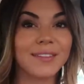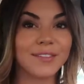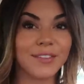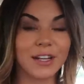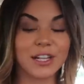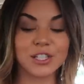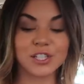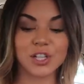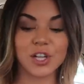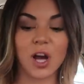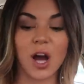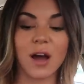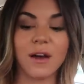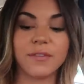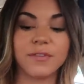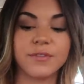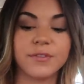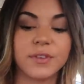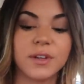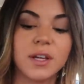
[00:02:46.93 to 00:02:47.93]
finish it
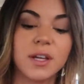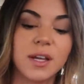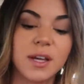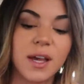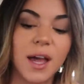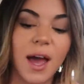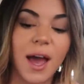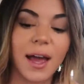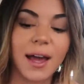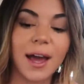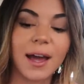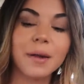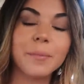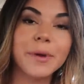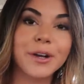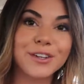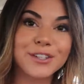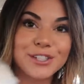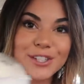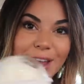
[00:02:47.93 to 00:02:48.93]
off, I got a
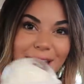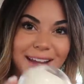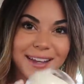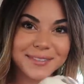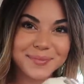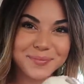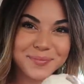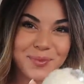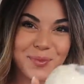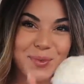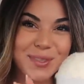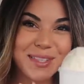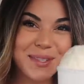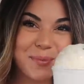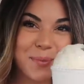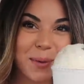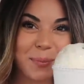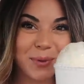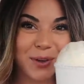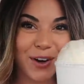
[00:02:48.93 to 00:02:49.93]
milkshake with
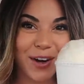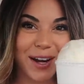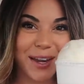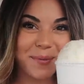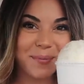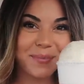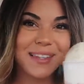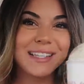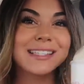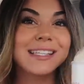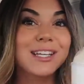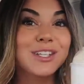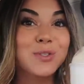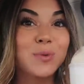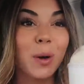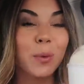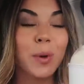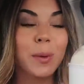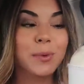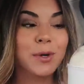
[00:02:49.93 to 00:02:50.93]
some whipped cream. He's like, do
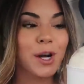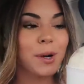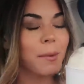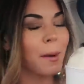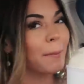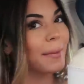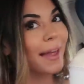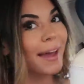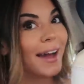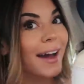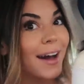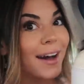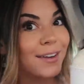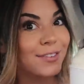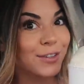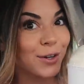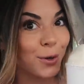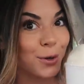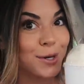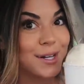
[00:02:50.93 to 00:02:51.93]
you want whipped cream? I'm like,
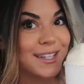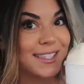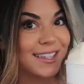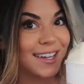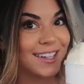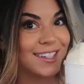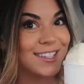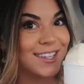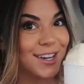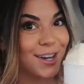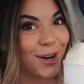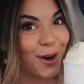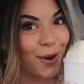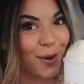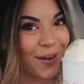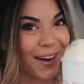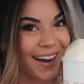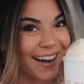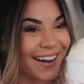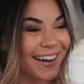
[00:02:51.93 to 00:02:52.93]
of course I
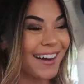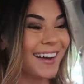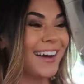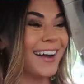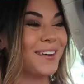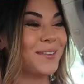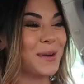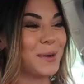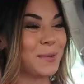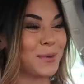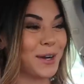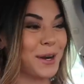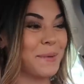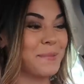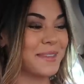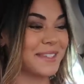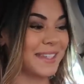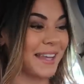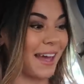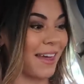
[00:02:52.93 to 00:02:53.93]
do. Whipped
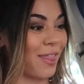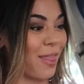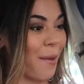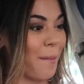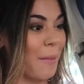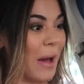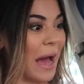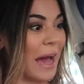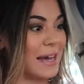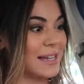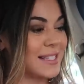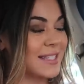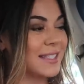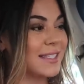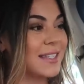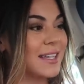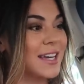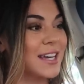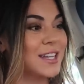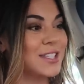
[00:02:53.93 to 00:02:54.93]
cream is like the
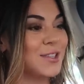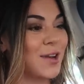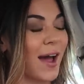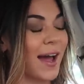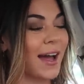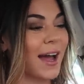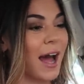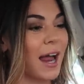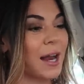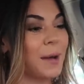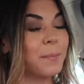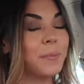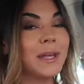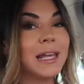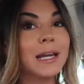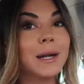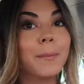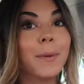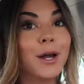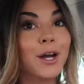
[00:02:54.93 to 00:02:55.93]
best. So I got a
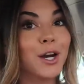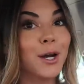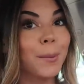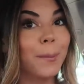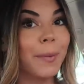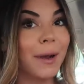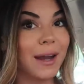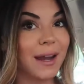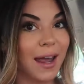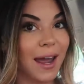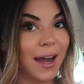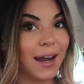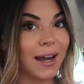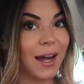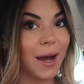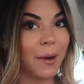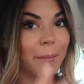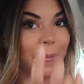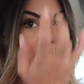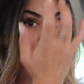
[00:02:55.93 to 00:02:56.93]
peanut butter
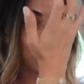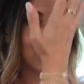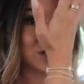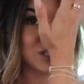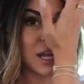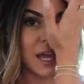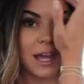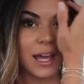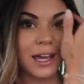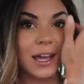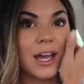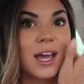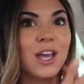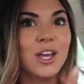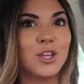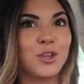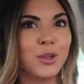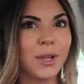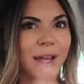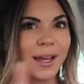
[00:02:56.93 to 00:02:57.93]
banana
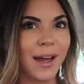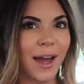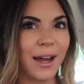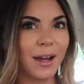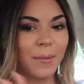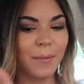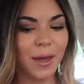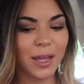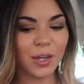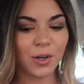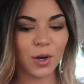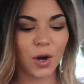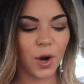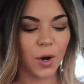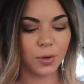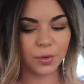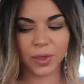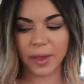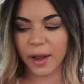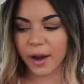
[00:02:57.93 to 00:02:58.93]
milkshake. You like kind of make your
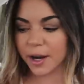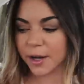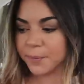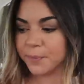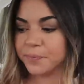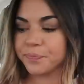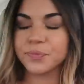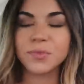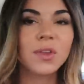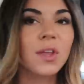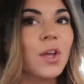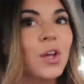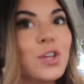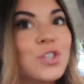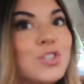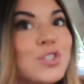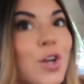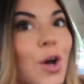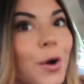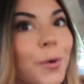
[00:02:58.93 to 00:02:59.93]
own there.
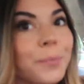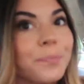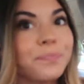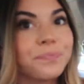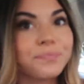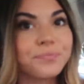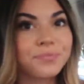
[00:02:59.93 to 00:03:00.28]
So